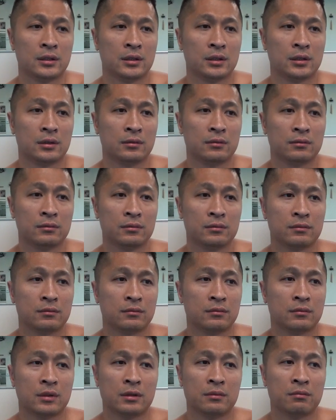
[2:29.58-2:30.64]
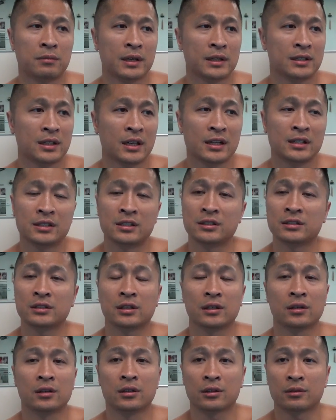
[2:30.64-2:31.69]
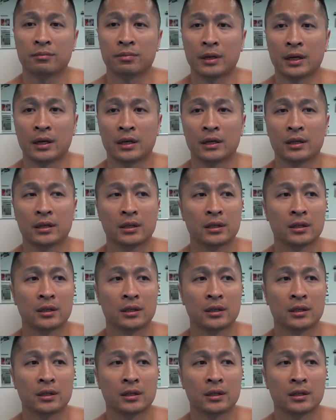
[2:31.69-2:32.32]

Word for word: Um, Mike Tyson's gonna look bad.